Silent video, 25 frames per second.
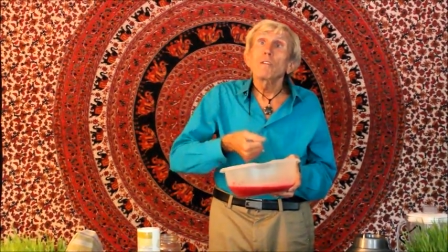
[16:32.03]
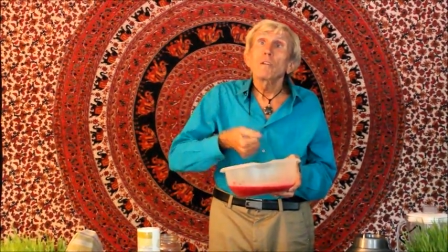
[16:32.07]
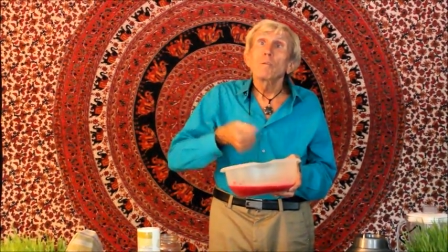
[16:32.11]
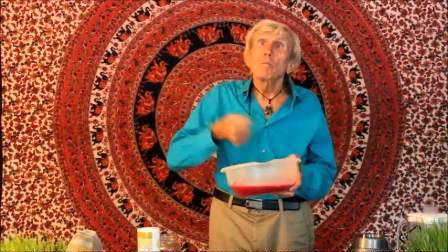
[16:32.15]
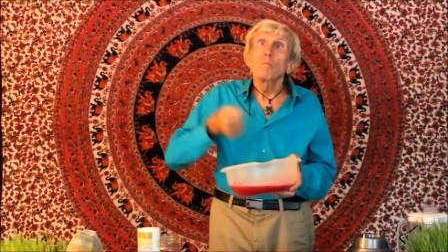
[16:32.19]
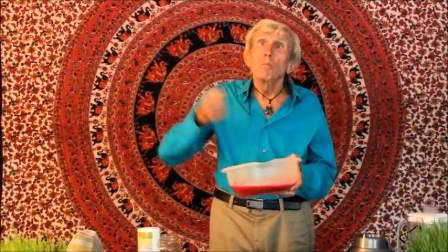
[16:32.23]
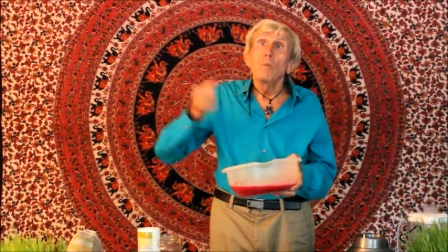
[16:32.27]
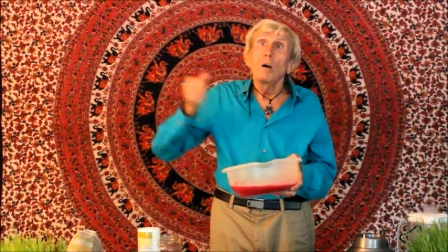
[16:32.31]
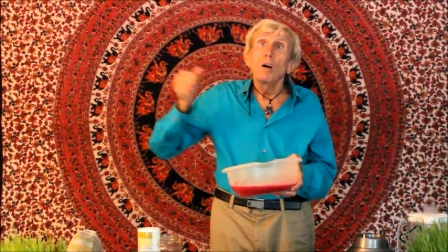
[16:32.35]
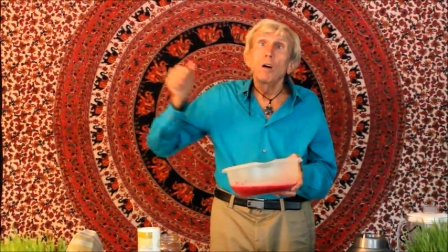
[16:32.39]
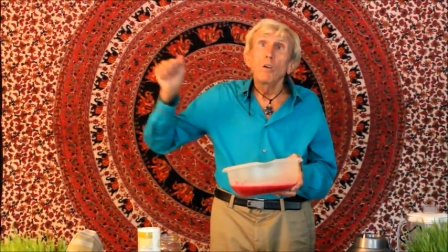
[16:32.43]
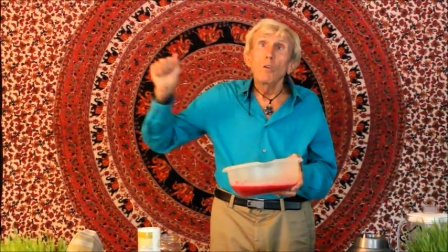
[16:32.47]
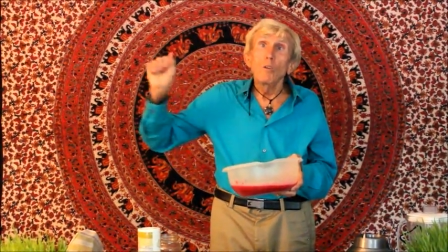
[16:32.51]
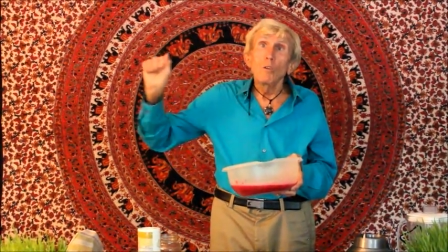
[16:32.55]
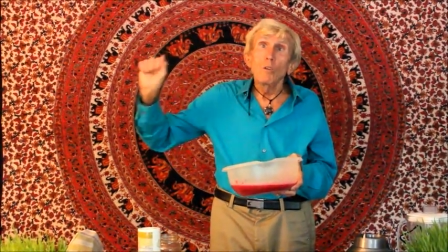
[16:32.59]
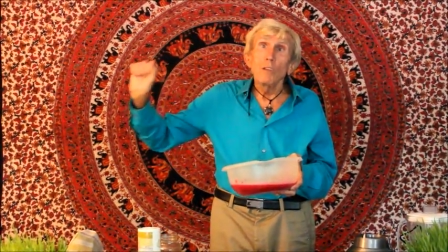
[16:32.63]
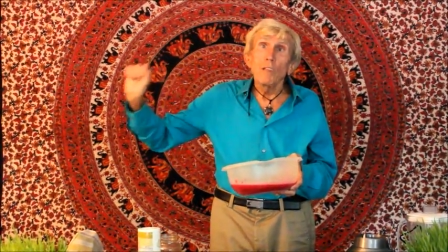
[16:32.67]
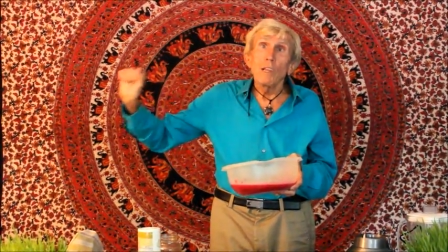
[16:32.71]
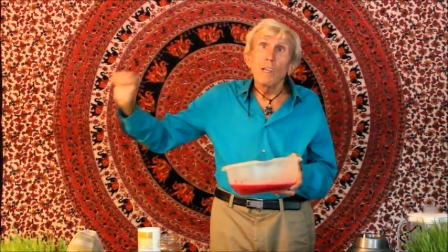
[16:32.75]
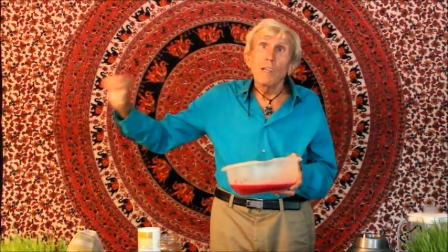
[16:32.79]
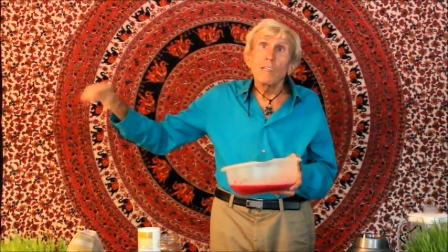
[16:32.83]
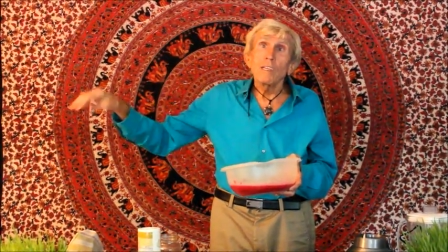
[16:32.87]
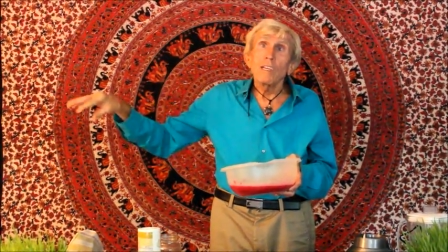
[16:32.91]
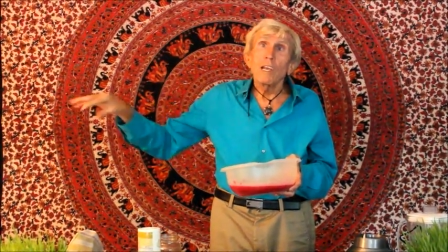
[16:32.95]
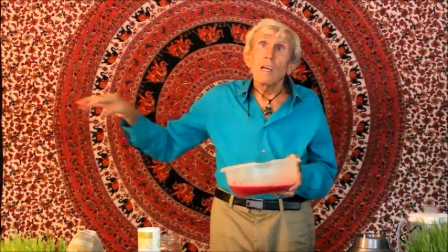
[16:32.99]
the mold
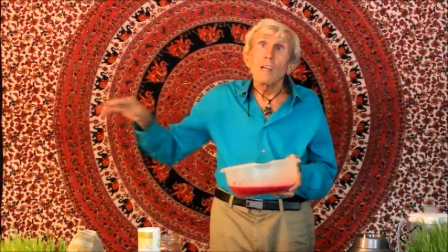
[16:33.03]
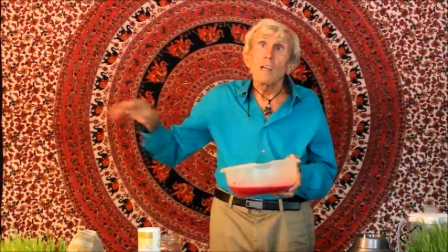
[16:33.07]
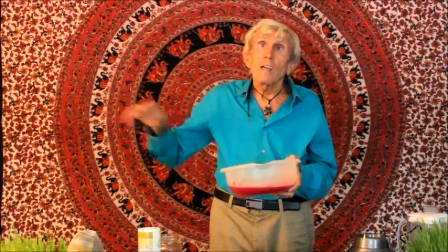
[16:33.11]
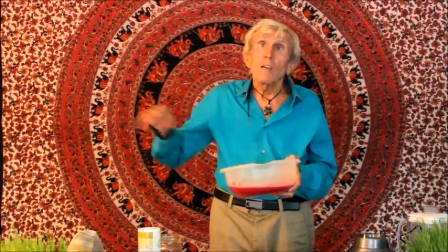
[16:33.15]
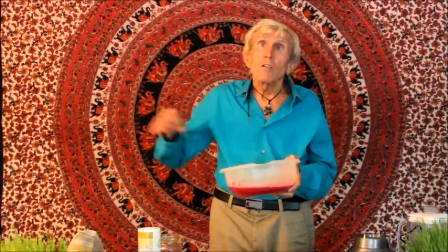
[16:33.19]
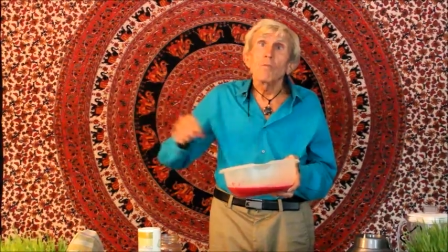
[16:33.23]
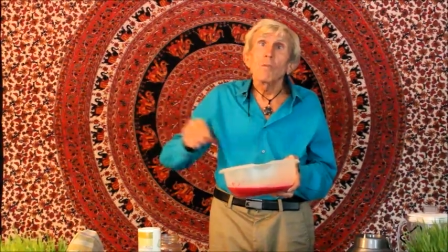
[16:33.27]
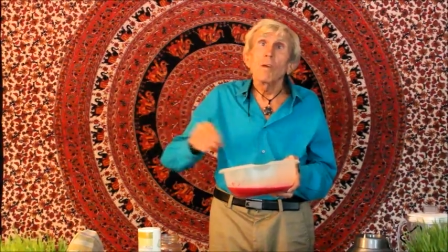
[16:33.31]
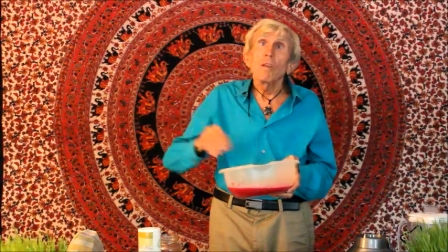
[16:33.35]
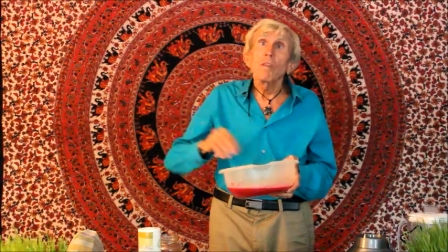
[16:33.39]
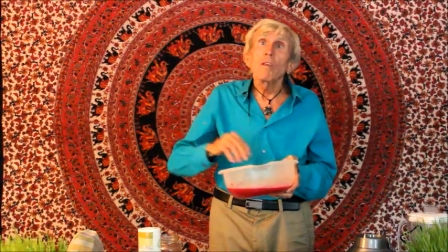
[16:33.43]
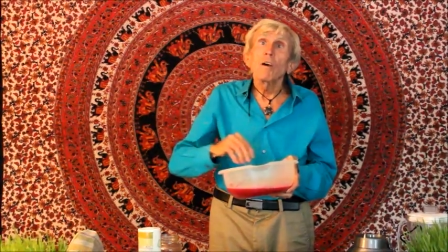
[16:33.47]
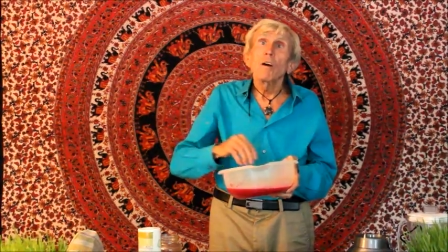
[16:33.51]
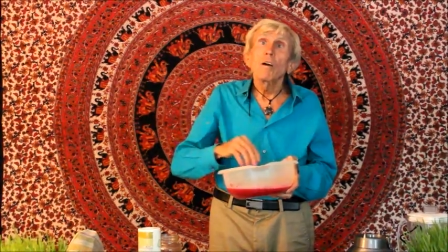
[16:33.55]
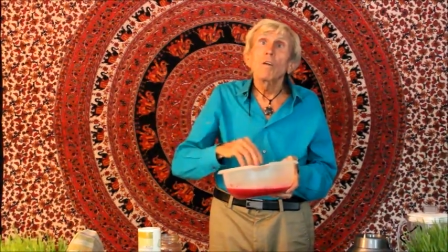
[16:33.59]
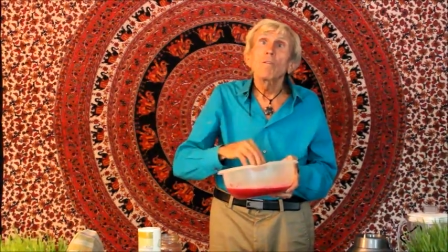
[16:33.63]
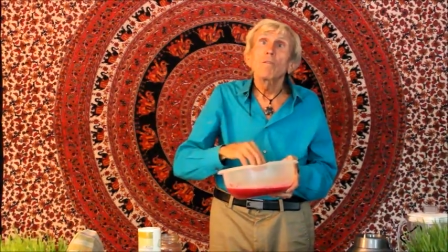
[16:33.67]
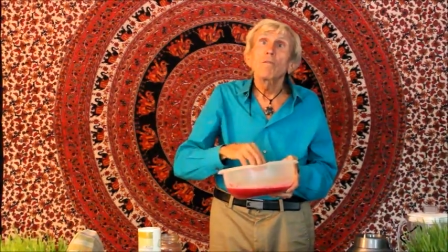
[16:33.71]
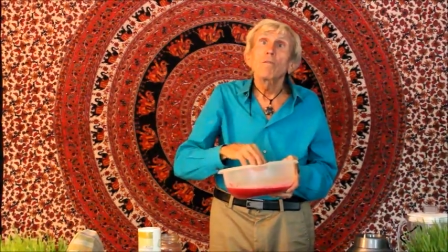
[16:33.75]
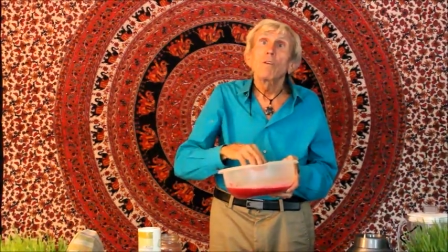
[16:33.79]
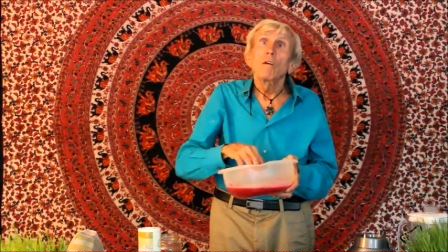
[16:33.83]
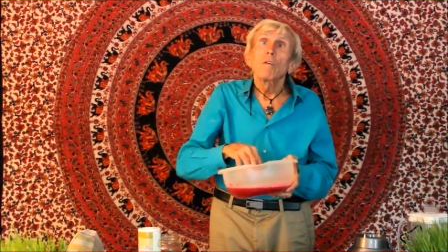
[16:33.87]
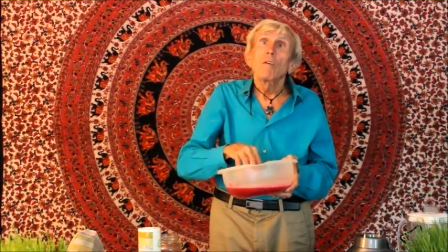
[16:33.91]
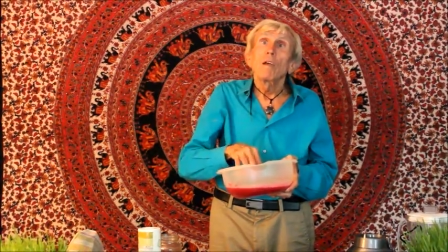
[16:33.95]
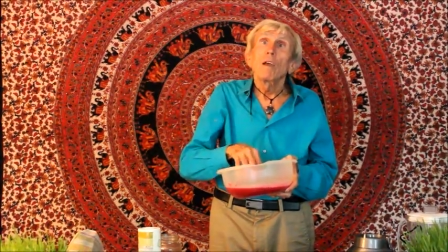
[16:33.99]
and getting rid
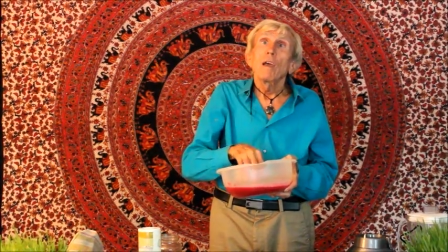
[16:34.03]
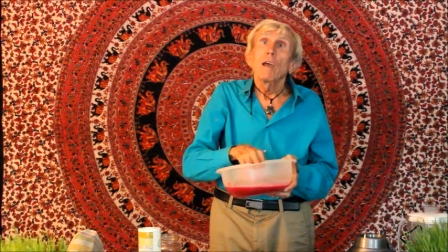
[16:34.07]
of